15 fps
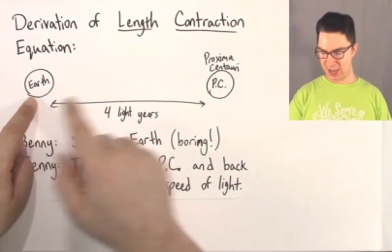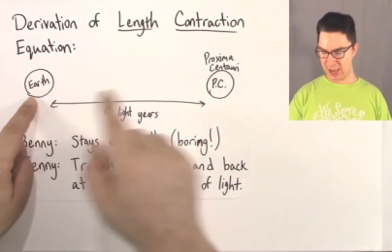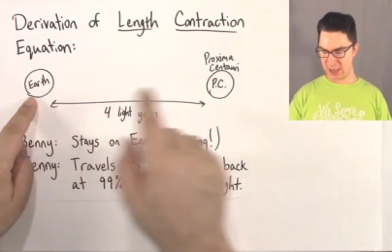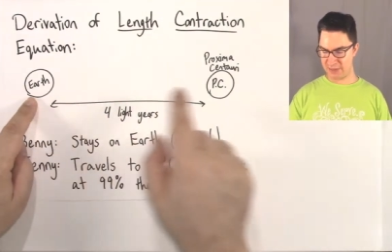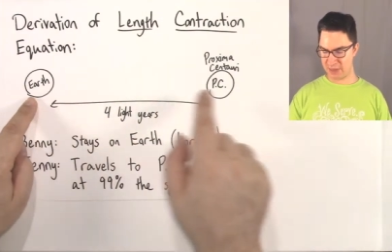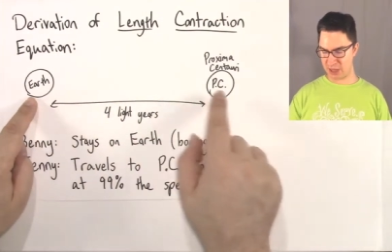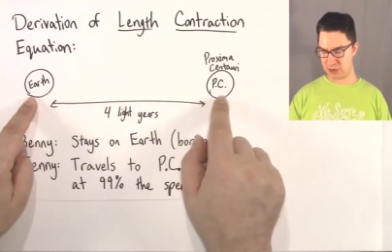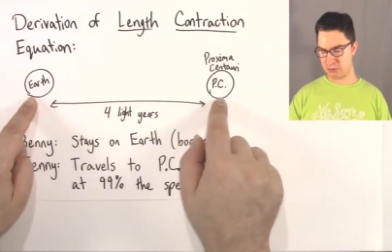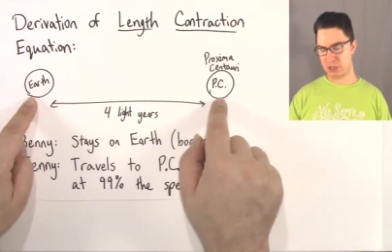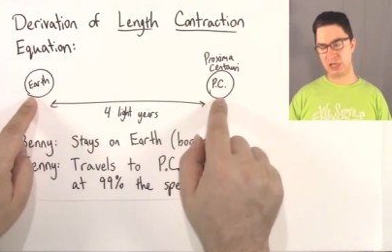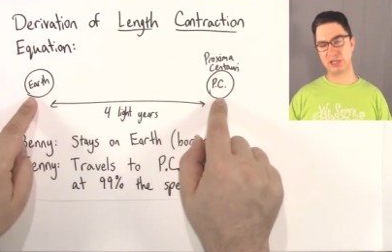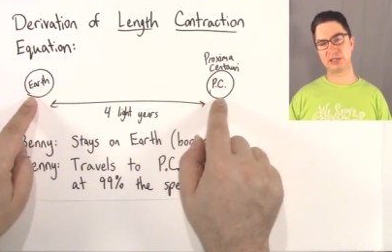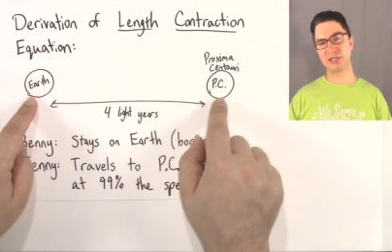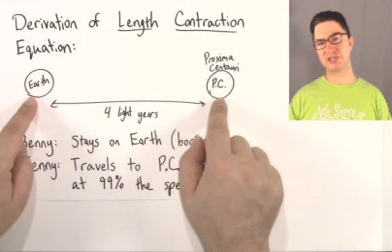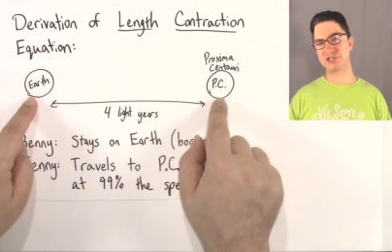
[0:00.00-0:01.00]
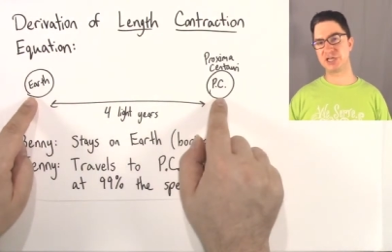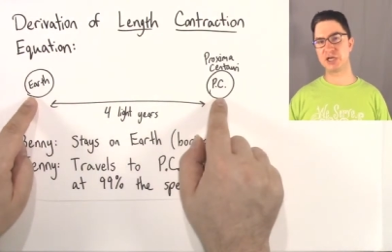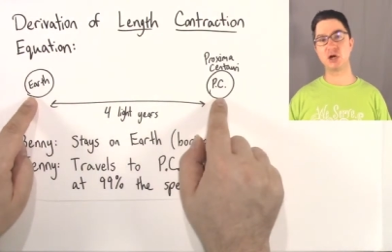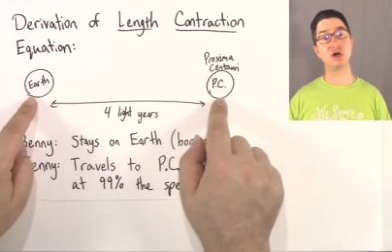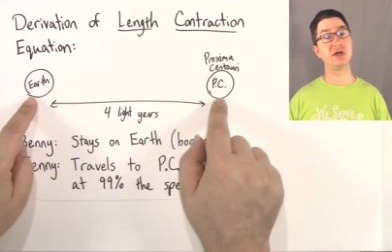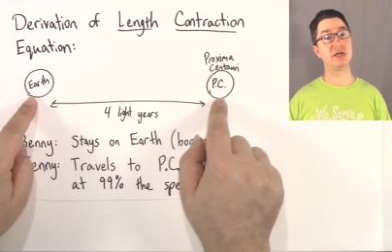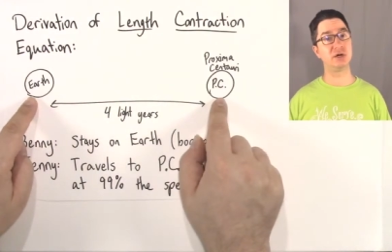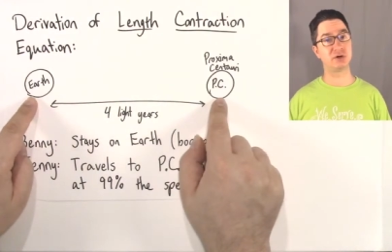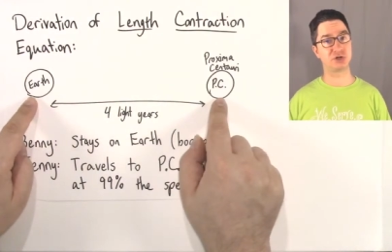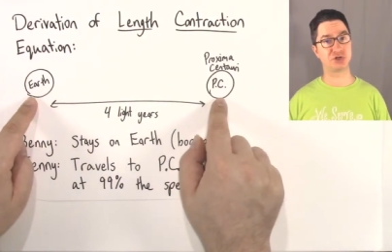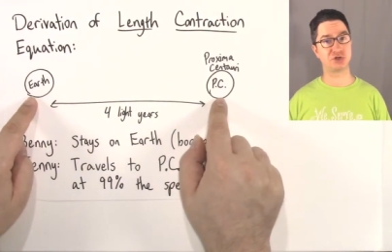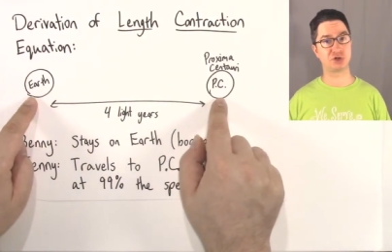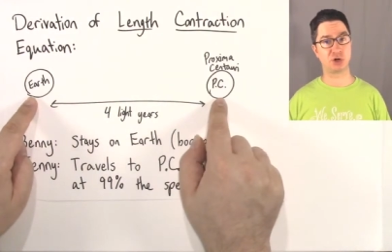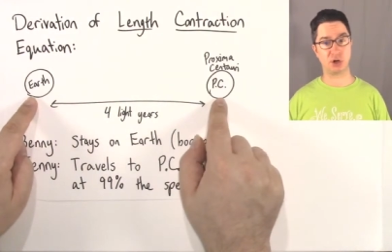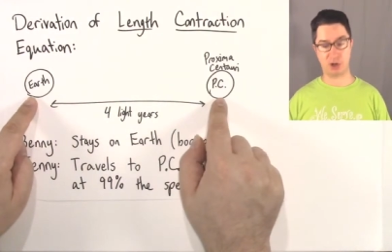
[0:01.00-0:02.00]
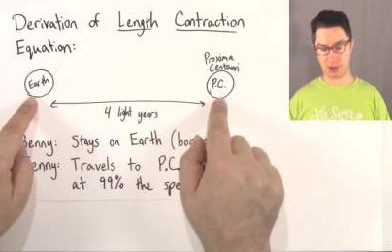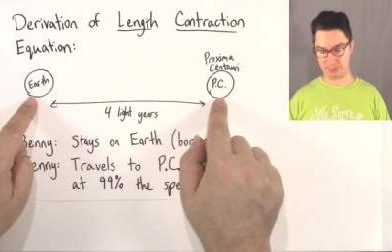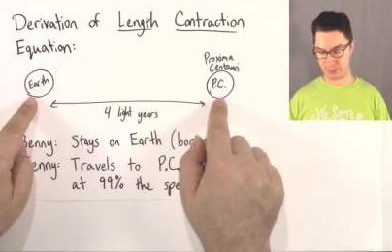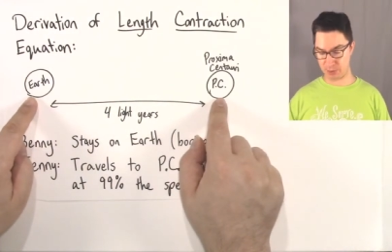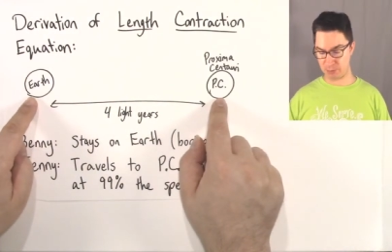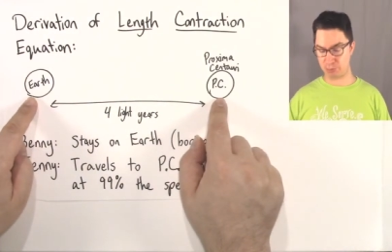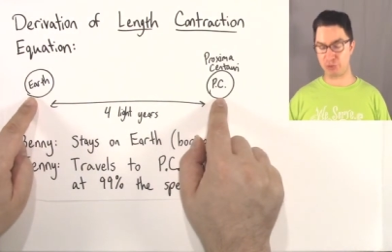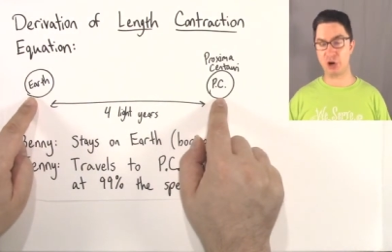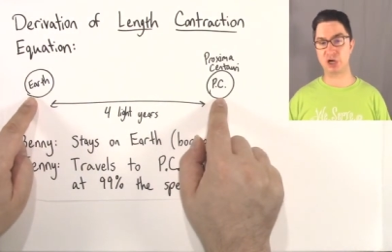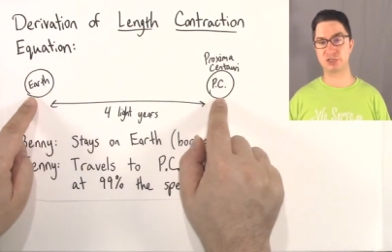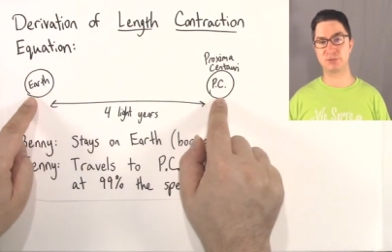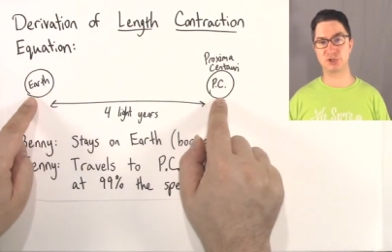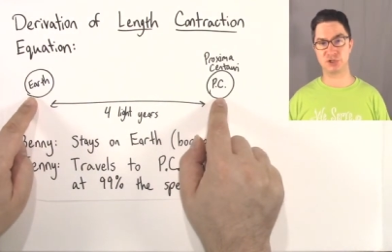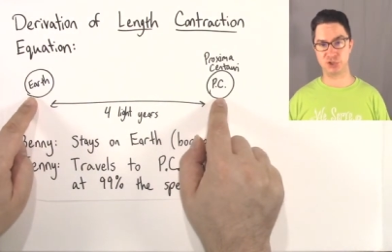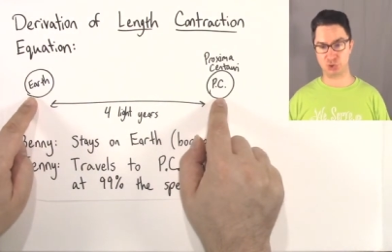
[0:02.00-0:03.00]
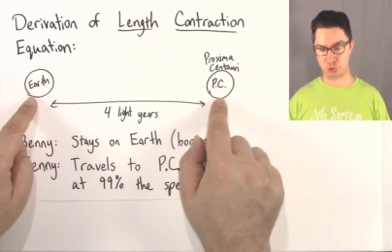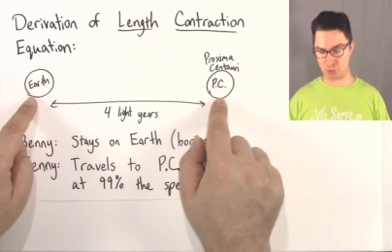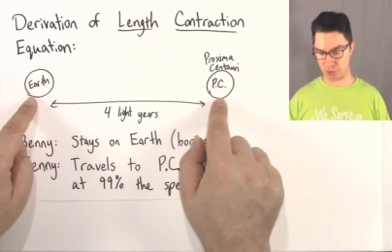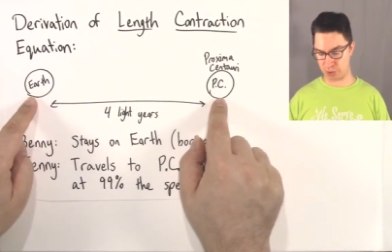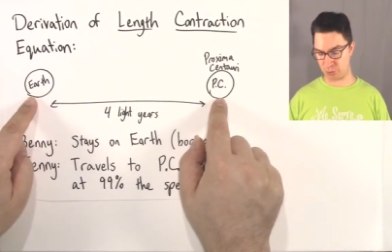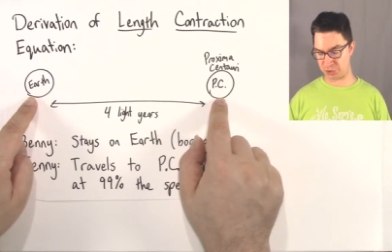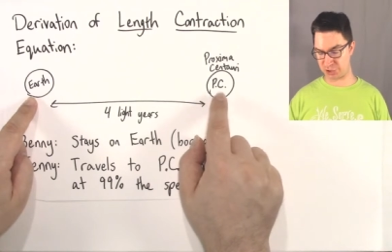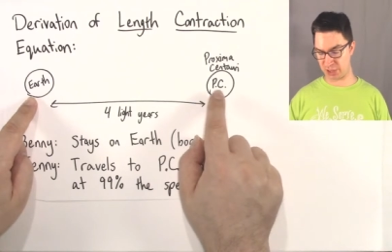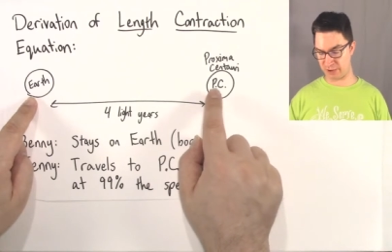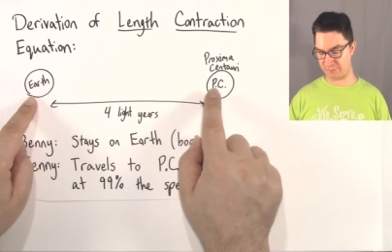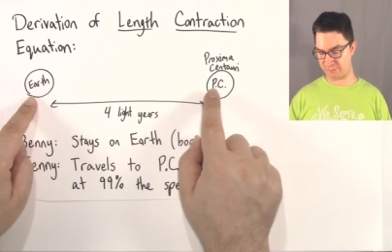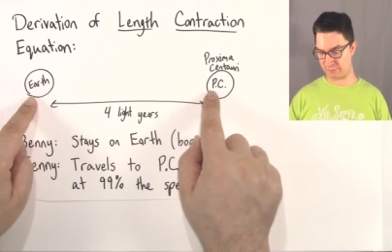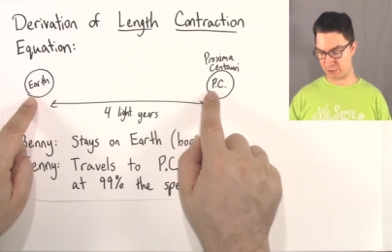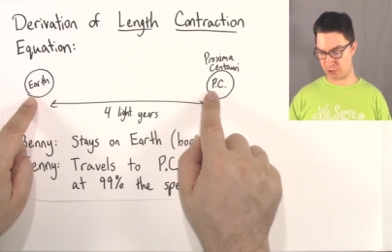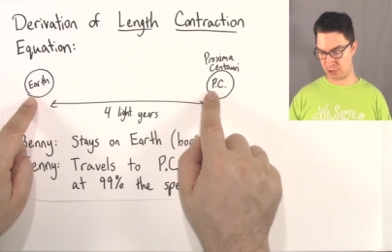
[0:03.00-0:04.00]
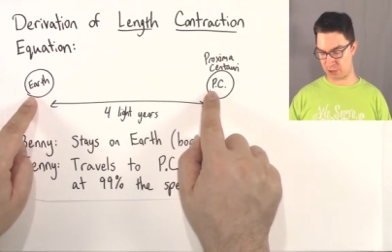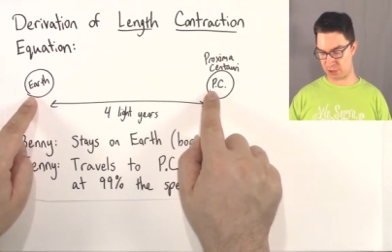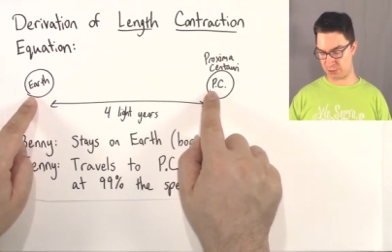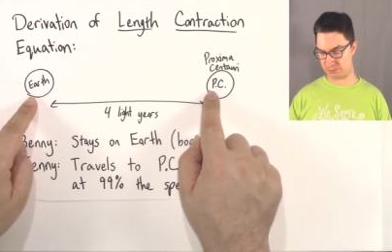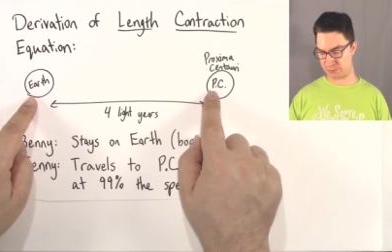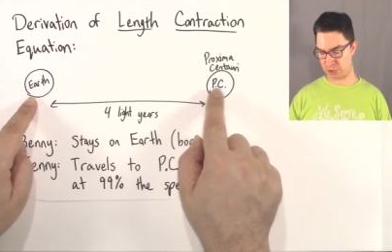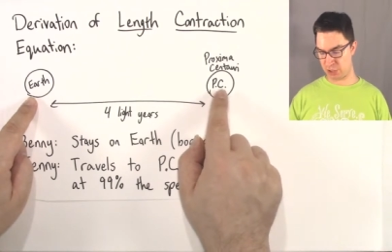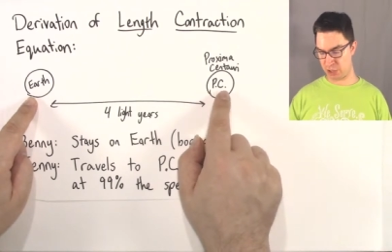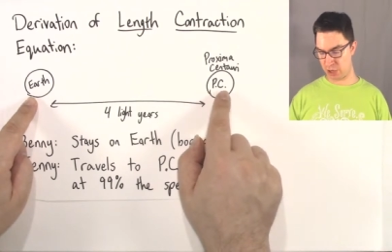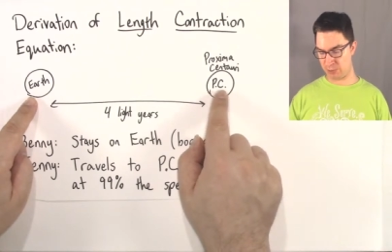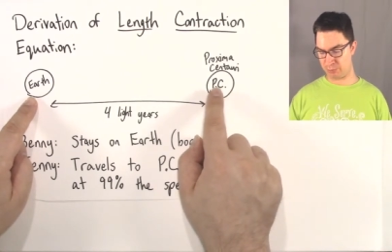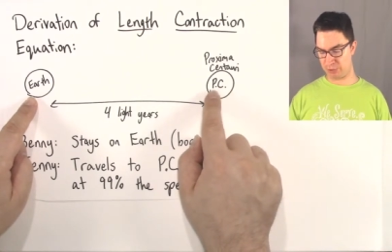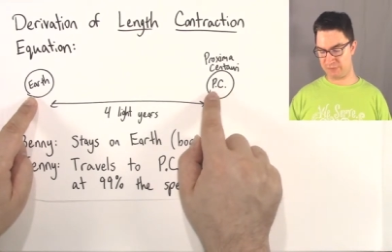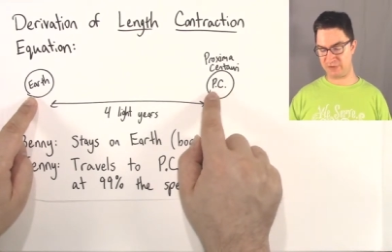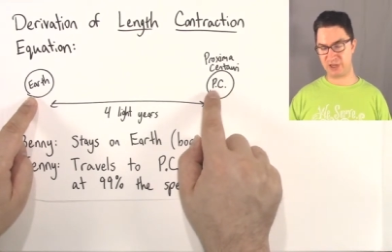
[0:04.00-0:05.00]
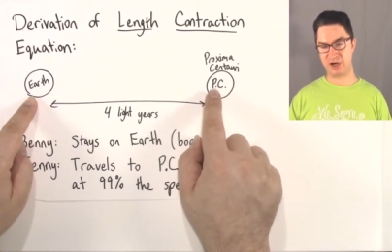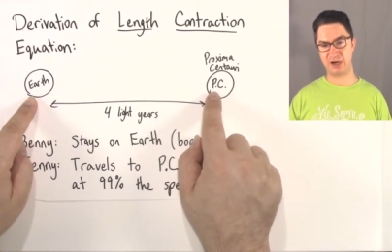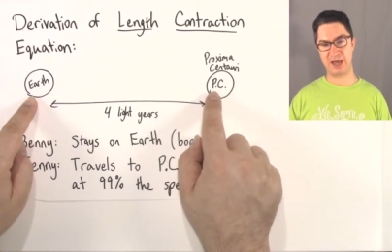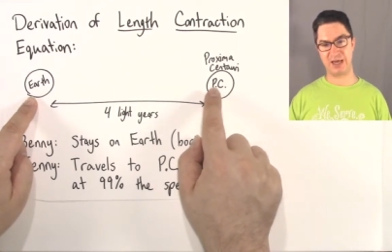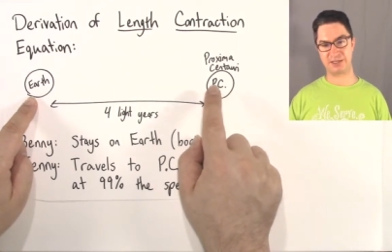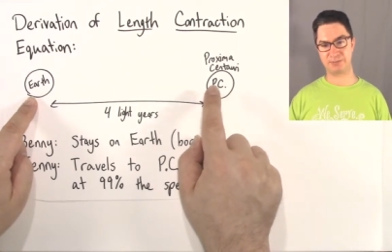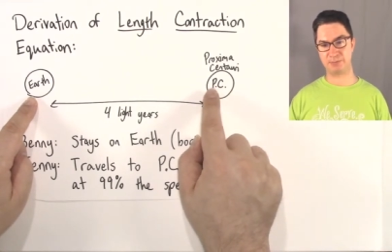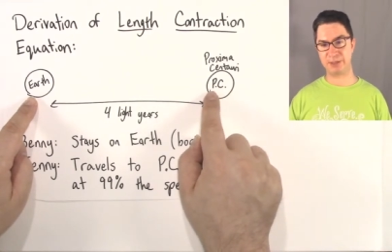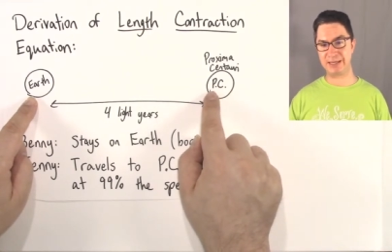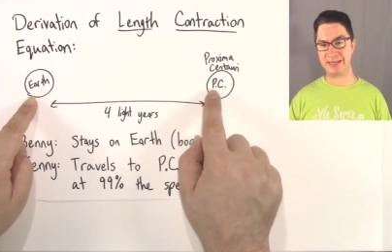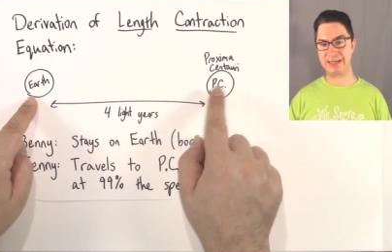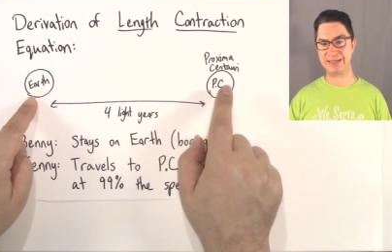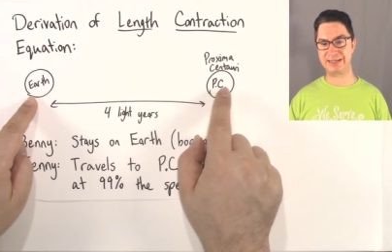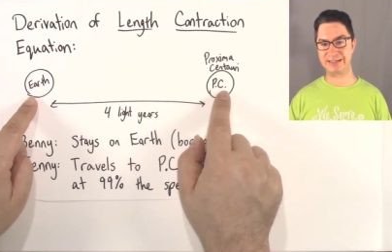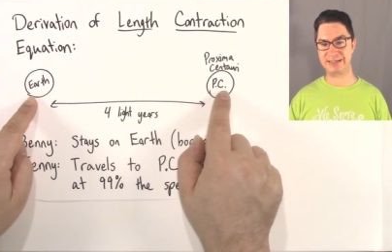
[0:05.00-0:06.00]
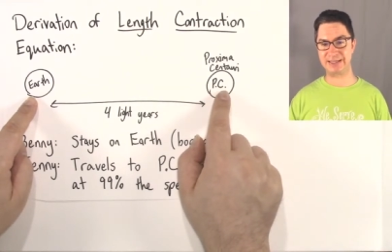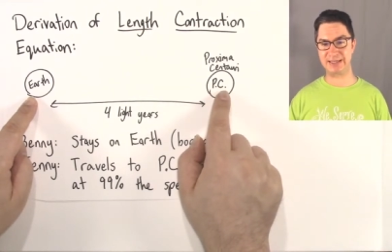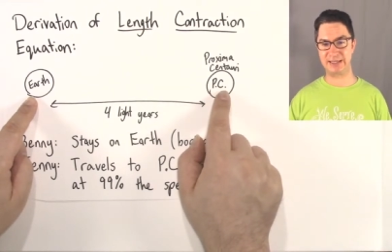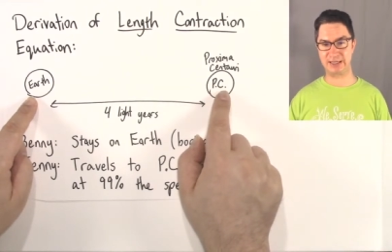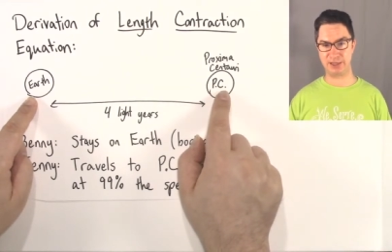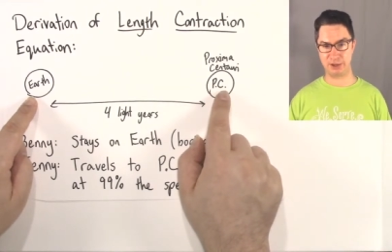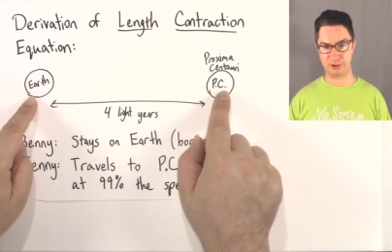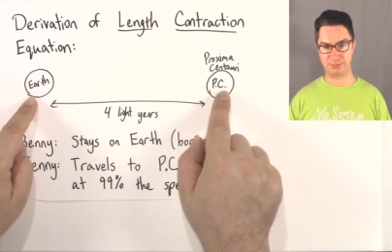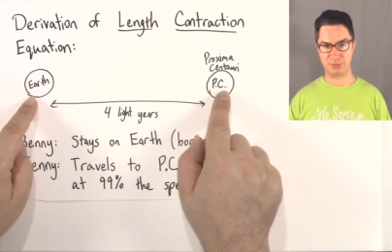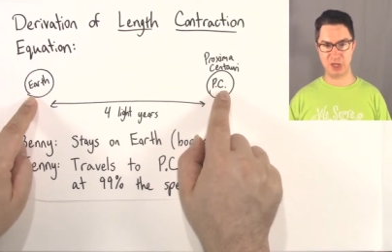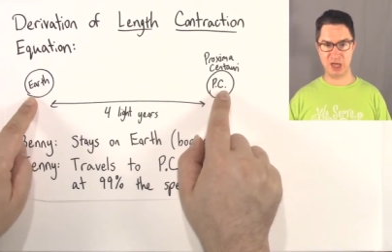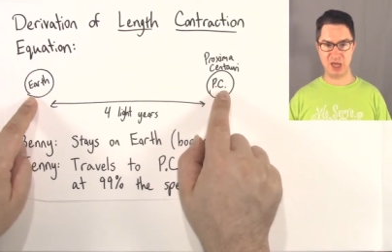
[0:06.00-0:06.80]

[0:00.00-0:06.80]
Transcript: and then let's take our nearest star, Proxima Centauri, which I've uh, abbreviated as PC here.